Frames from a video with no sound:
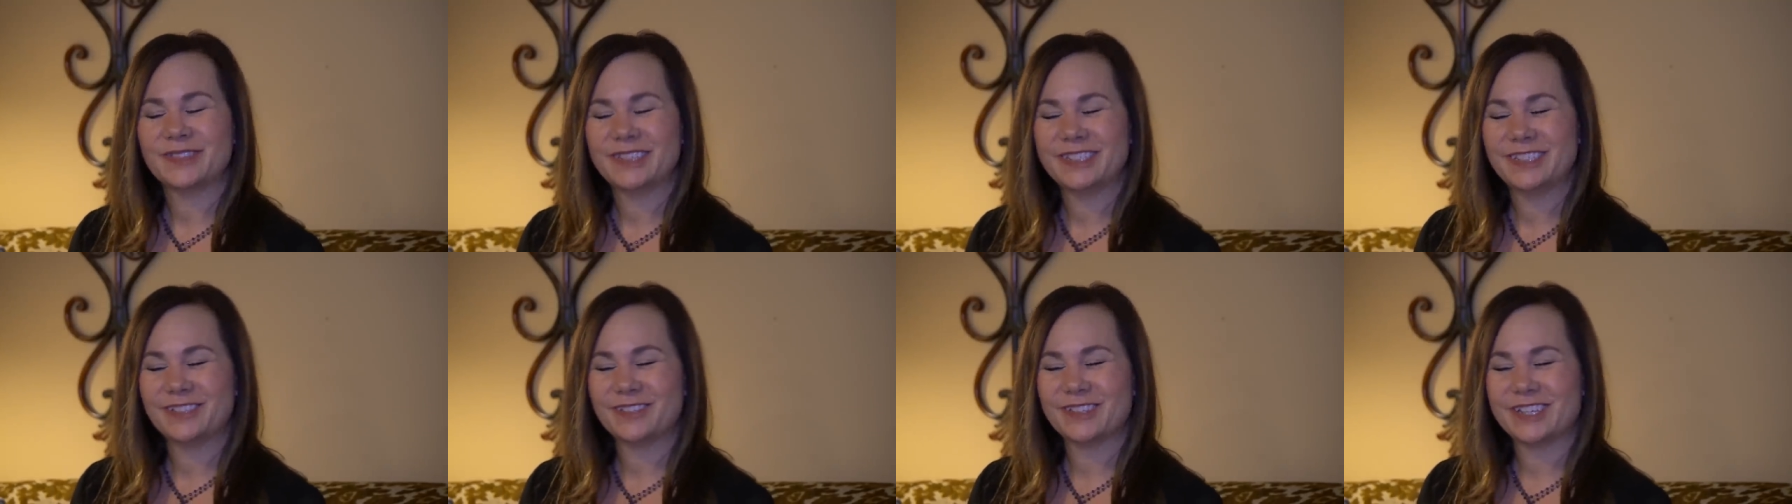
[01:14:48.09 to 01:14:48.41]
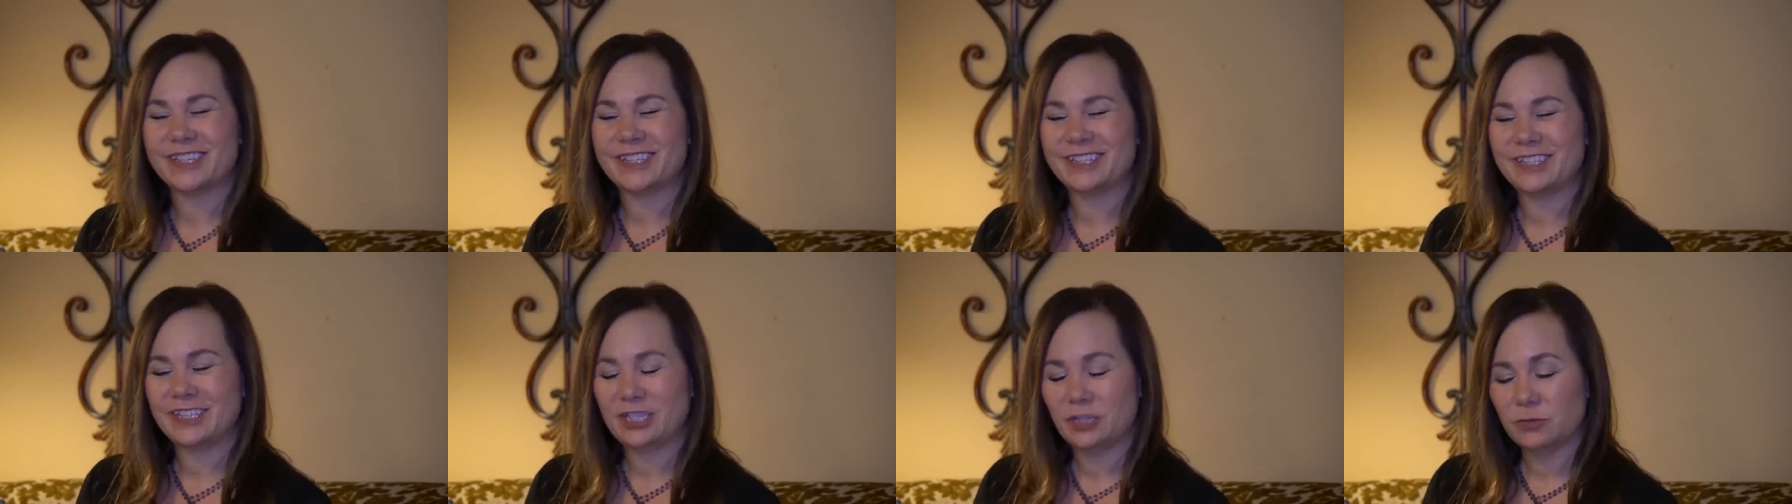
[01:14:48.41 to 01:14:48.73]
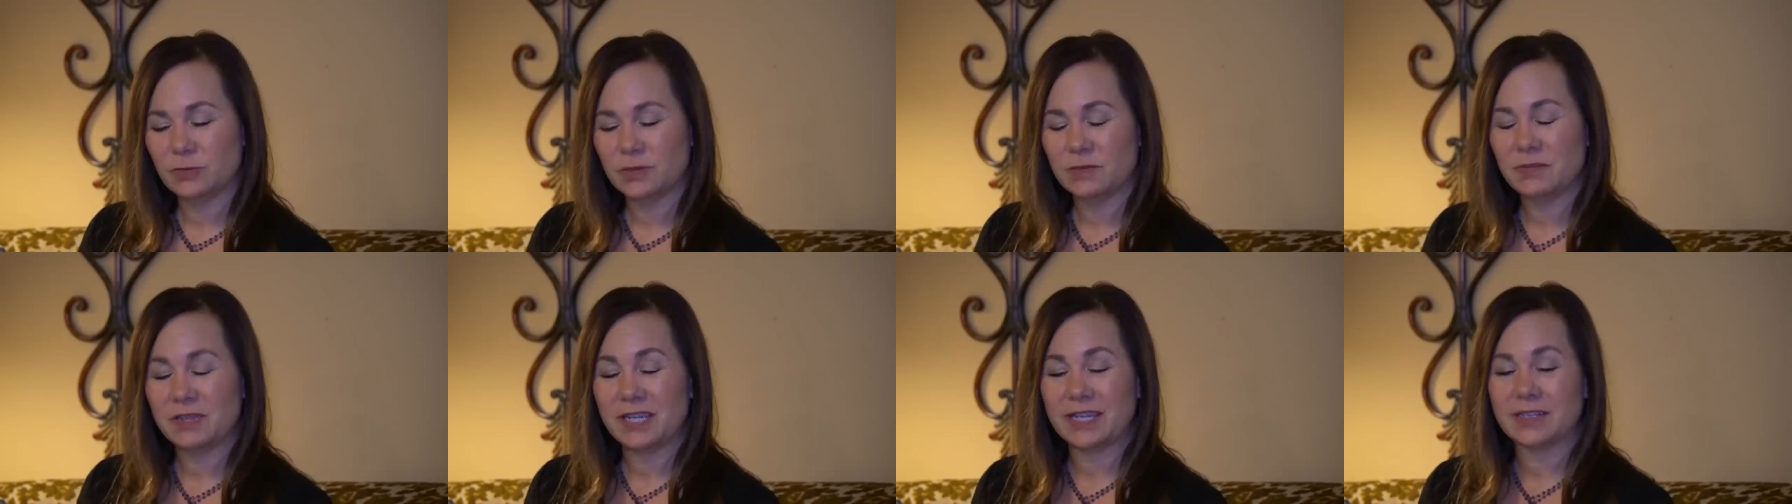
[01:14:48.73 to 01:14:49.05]
We know that
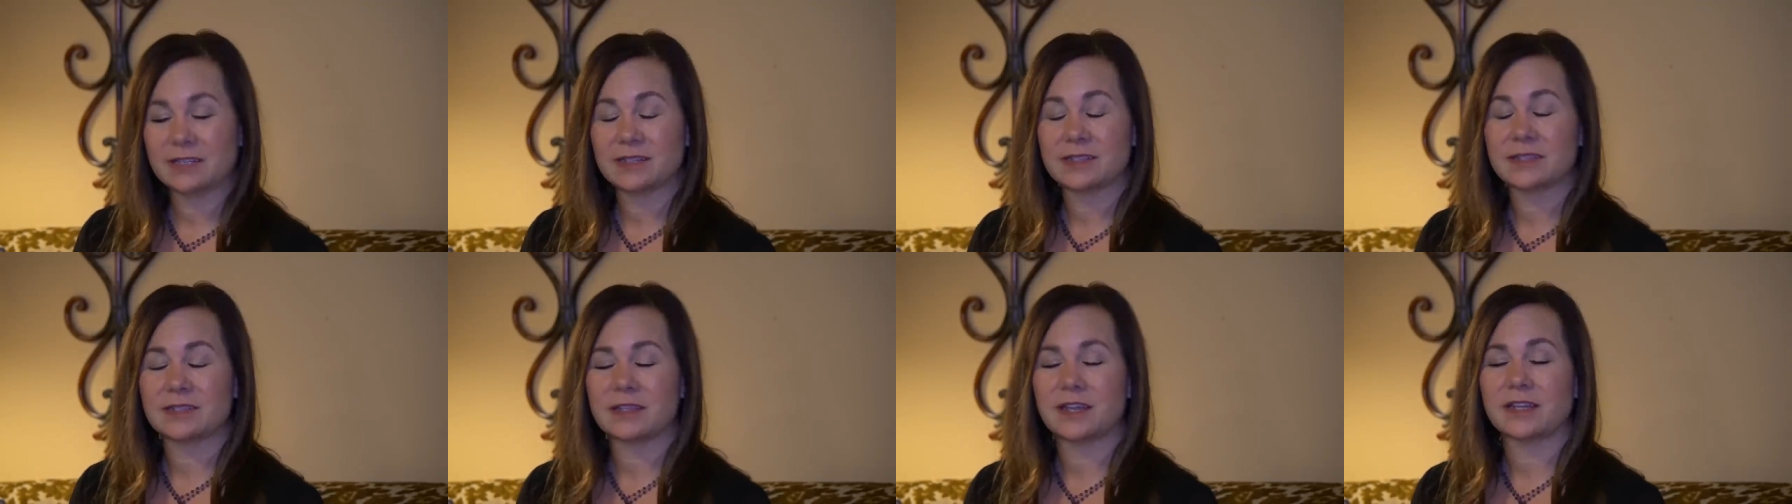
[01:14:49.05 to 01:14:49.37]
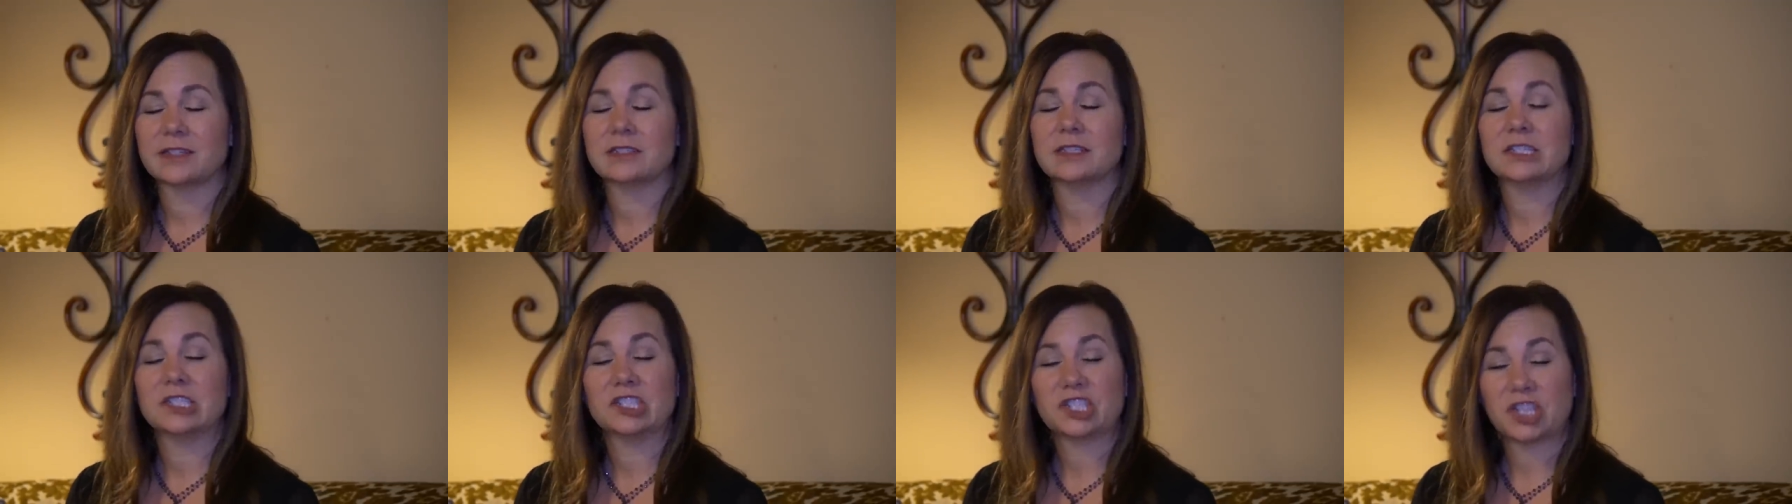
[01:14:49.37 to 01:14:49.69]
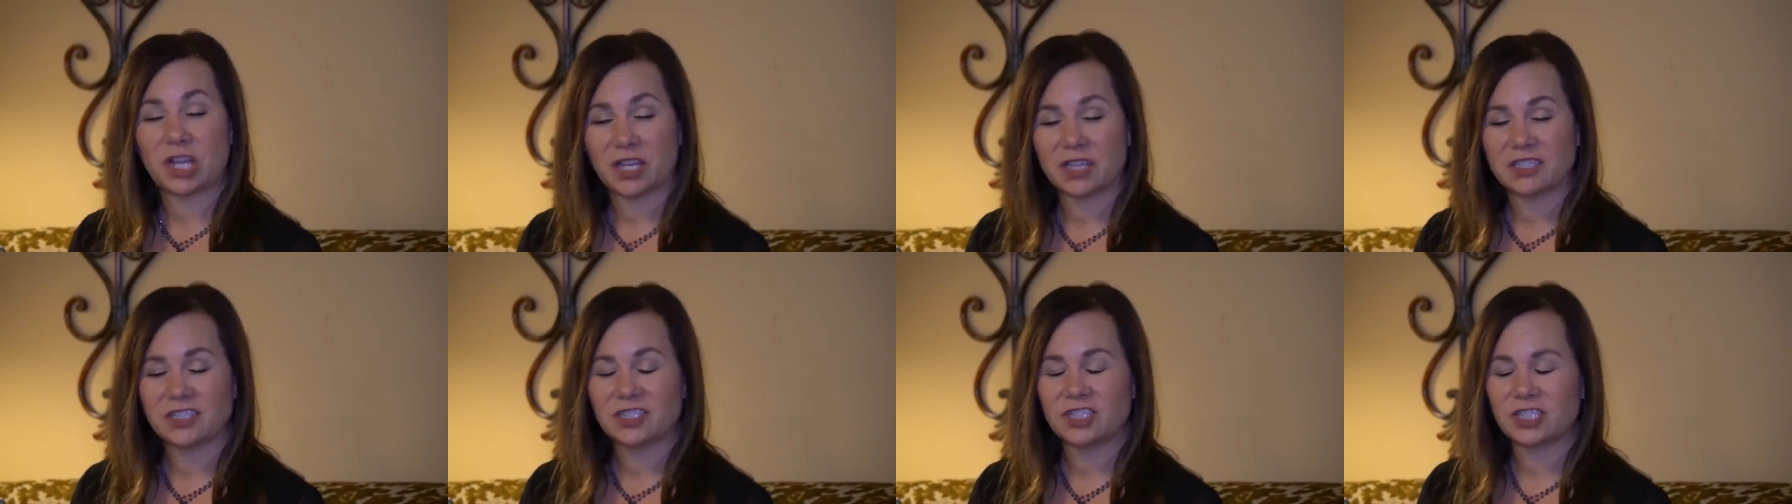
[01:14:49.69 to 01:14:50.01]
human beings like to
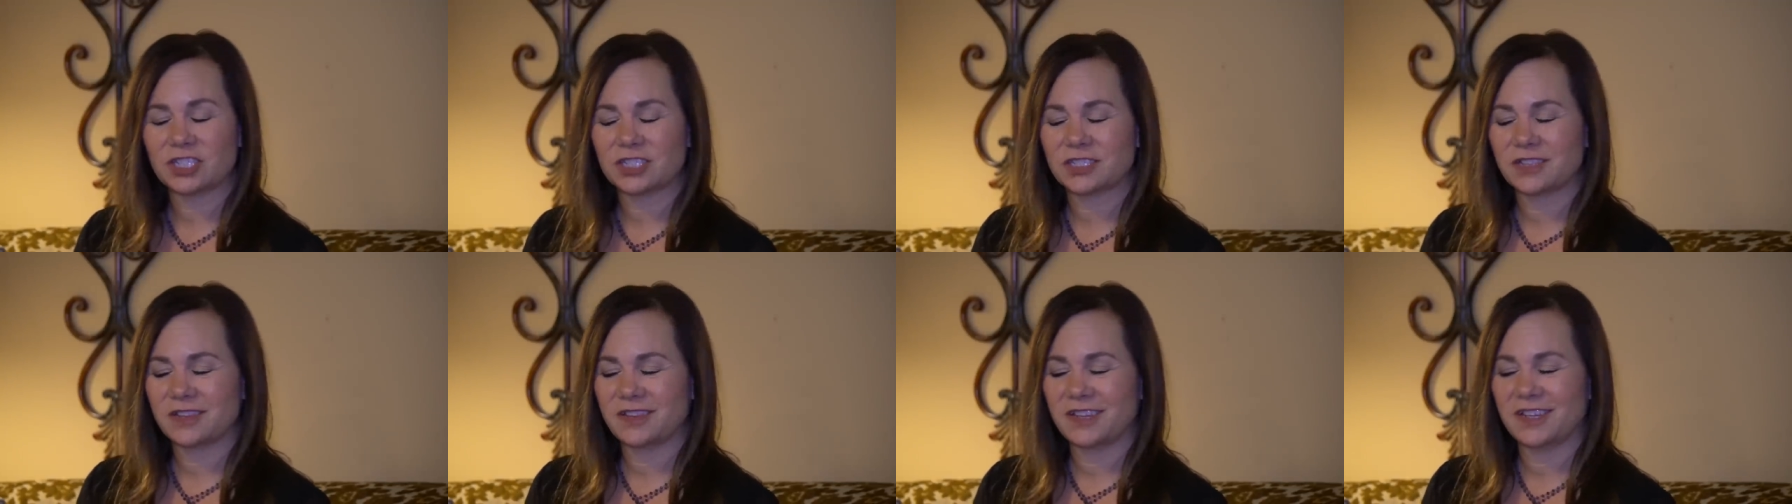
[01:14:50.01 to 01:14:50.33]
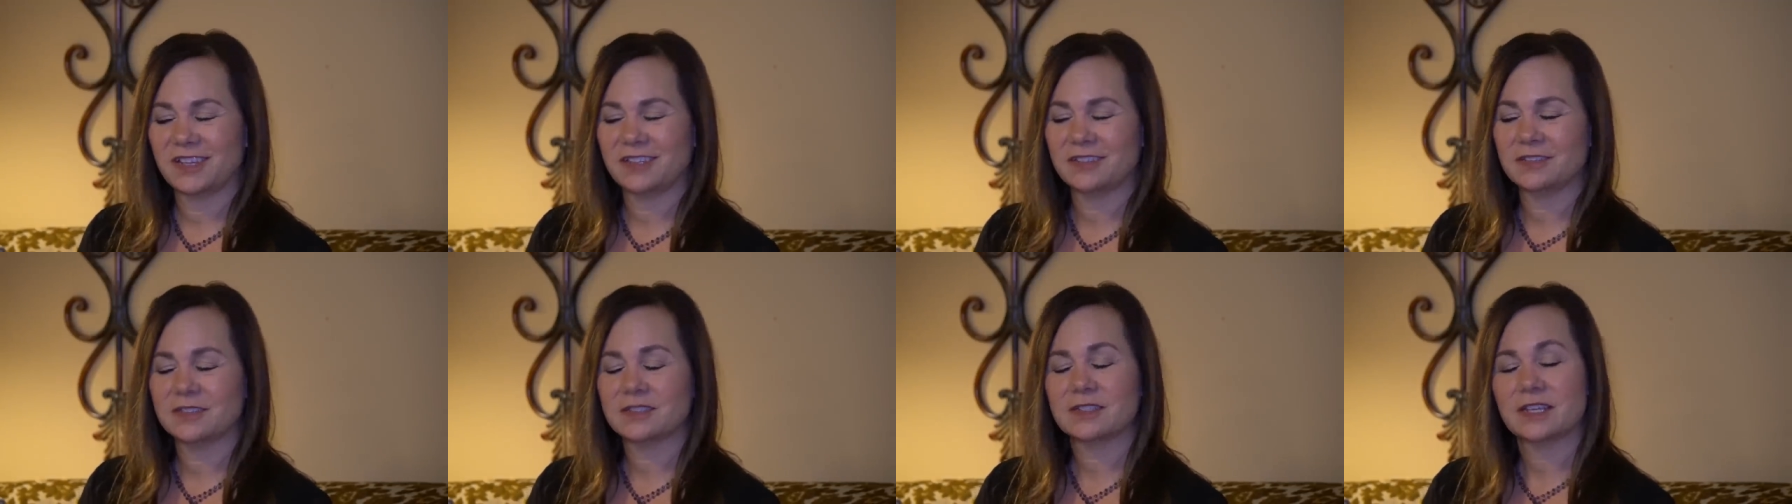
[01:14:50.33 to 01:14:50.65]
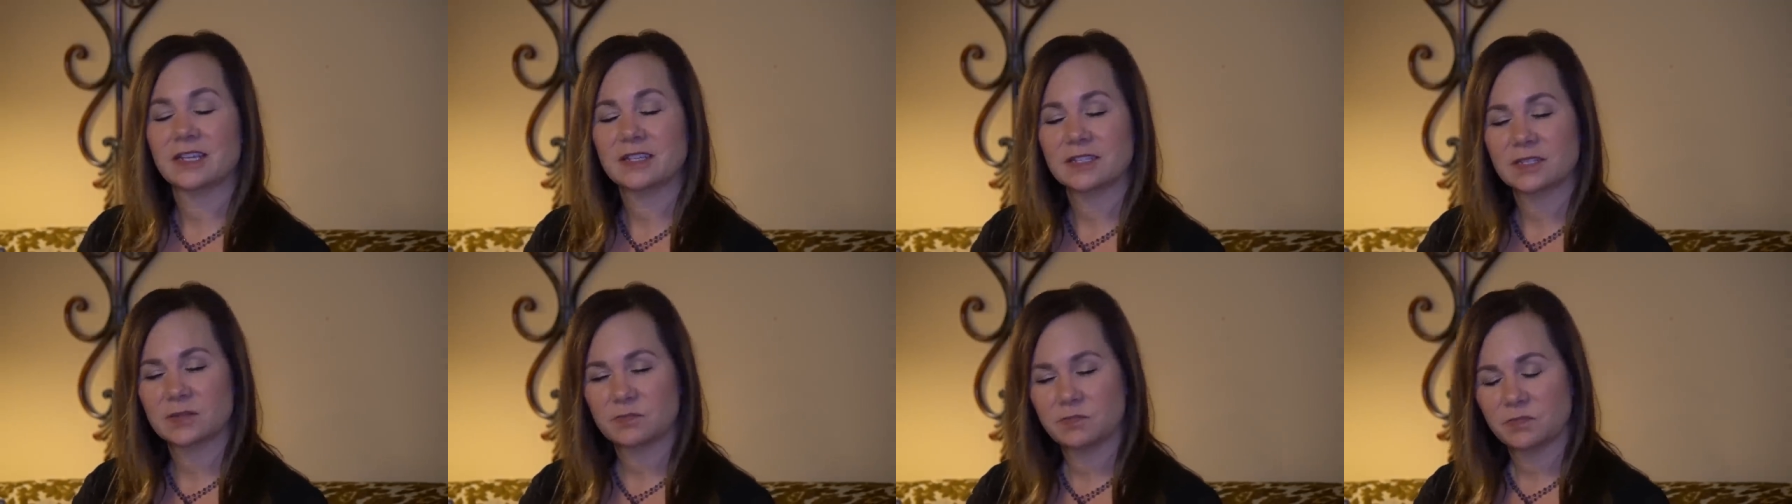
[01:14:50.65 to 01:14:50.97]
judge things
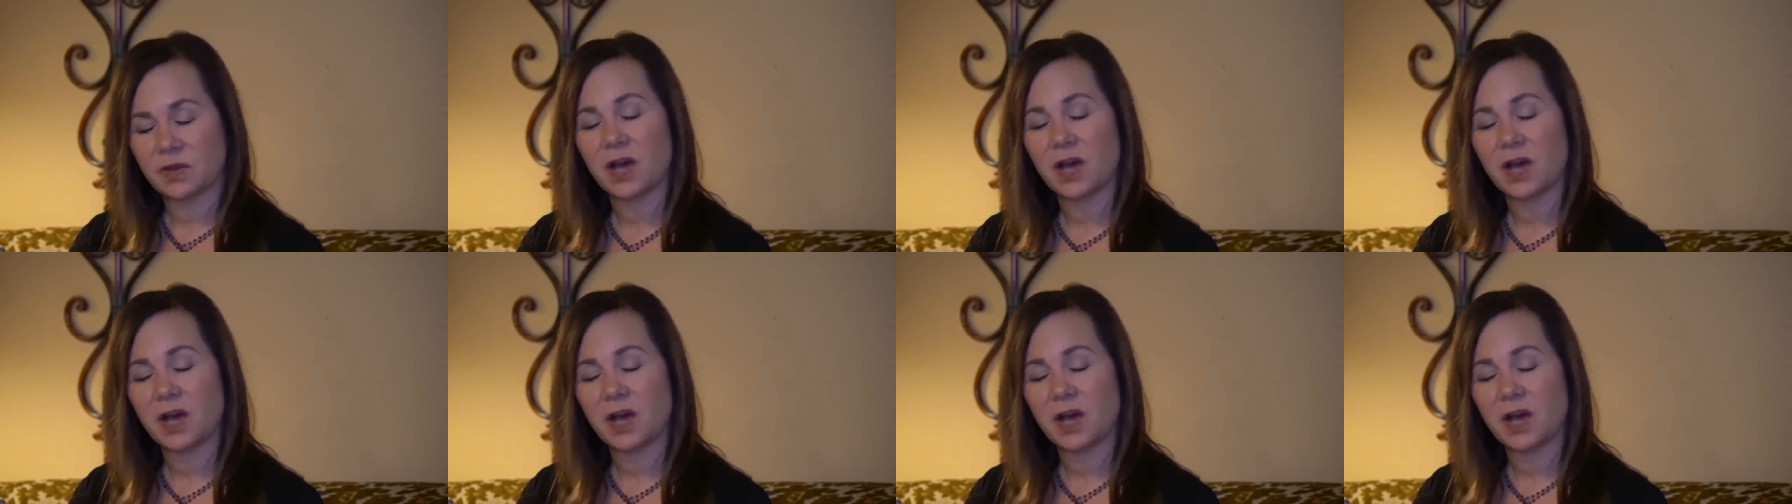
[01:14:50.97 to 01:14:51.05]
as